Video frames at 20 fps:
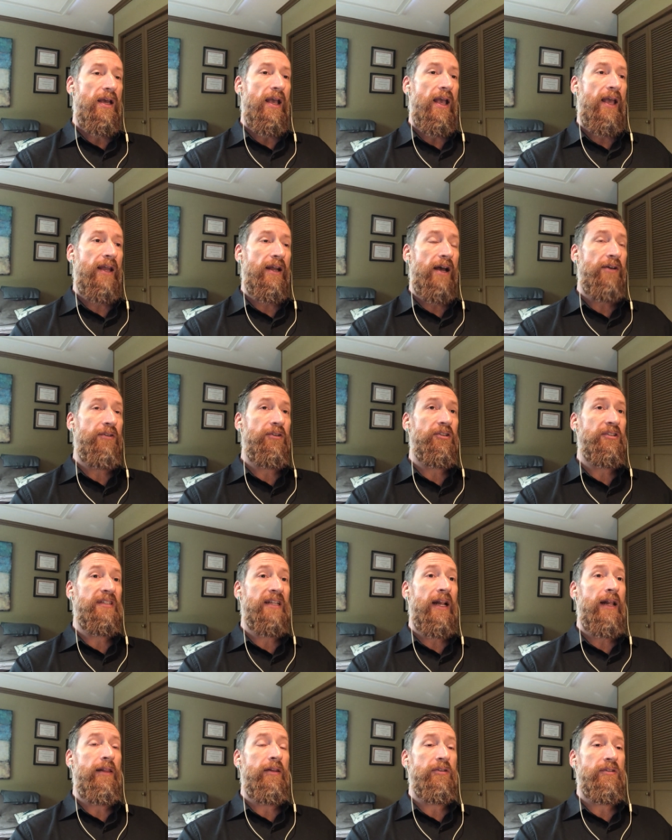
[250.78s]
and
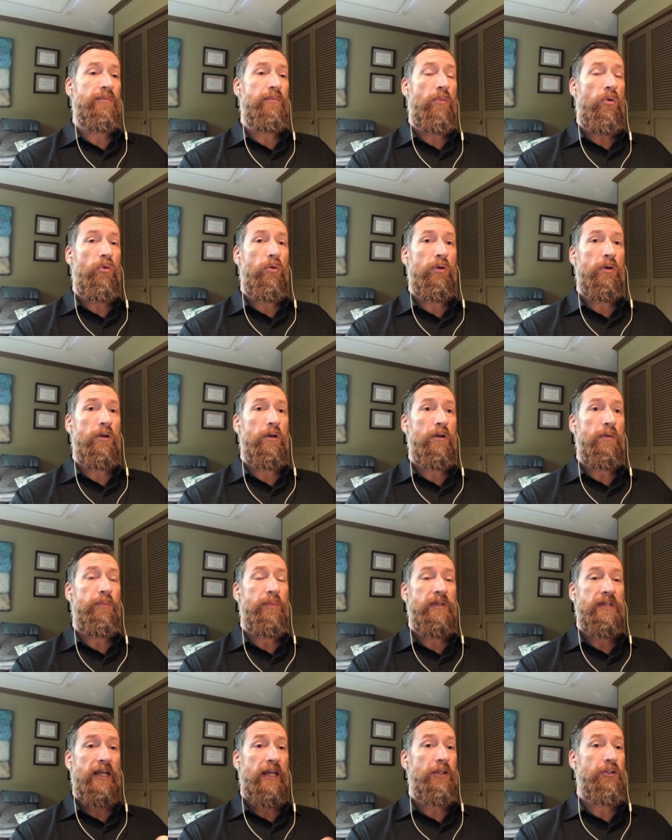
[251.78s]
understanding there's more
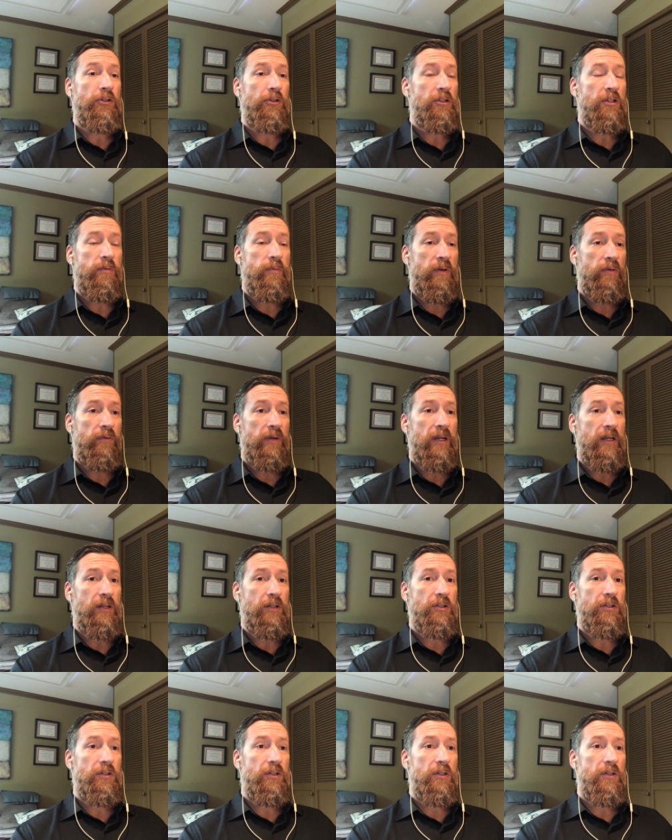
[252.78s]
potential to be
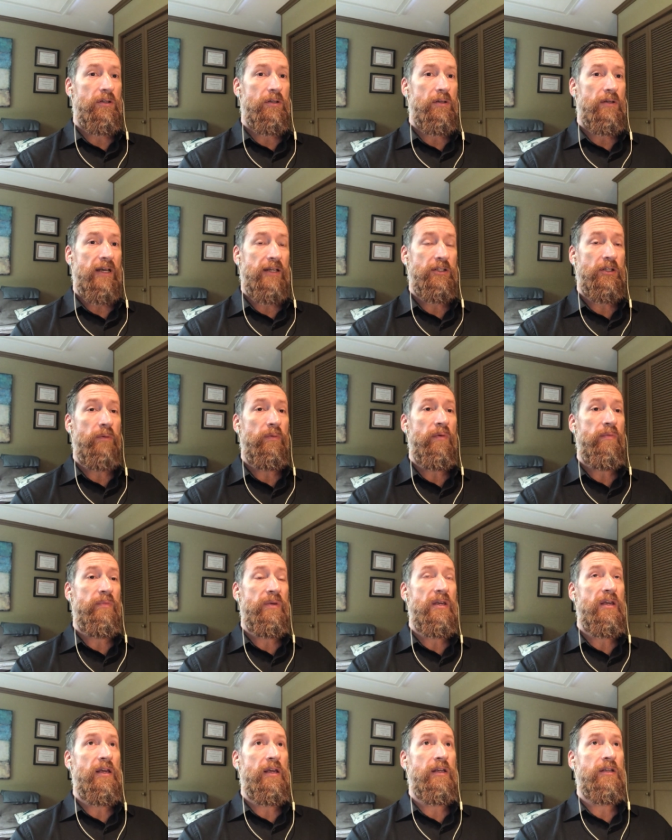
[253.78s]
reached. As human
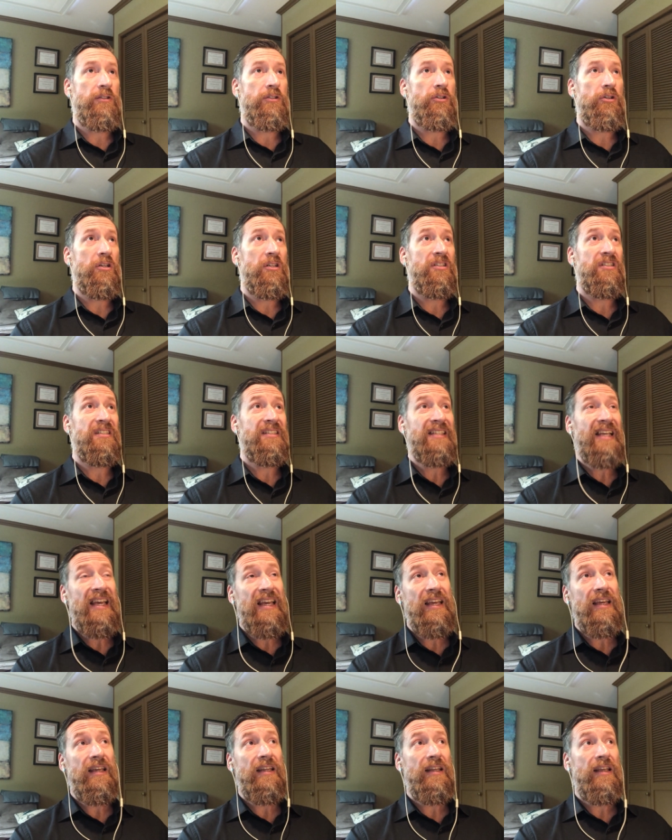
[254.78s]
beings, you could
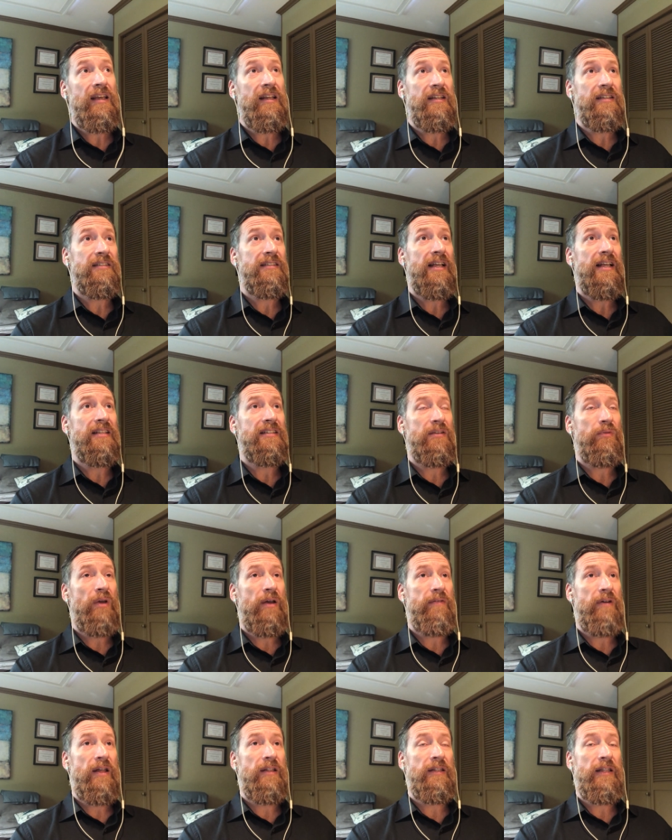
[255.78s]
say in a sense that we
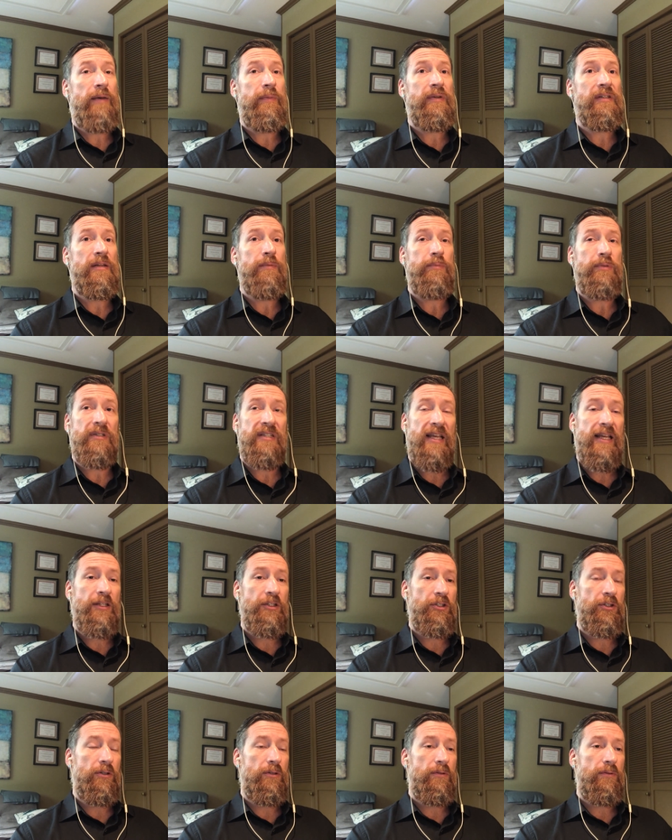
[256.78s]
have unlimited
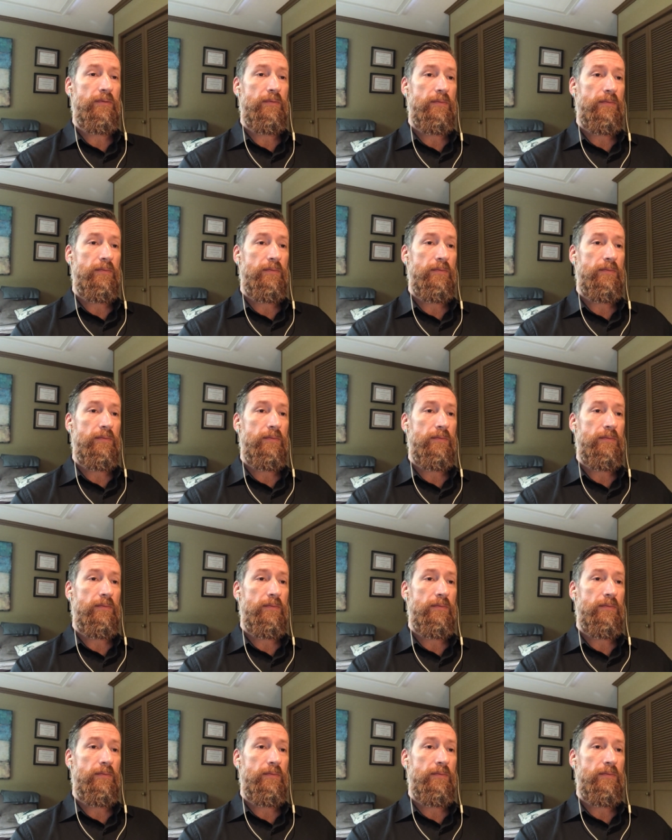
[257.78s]
potential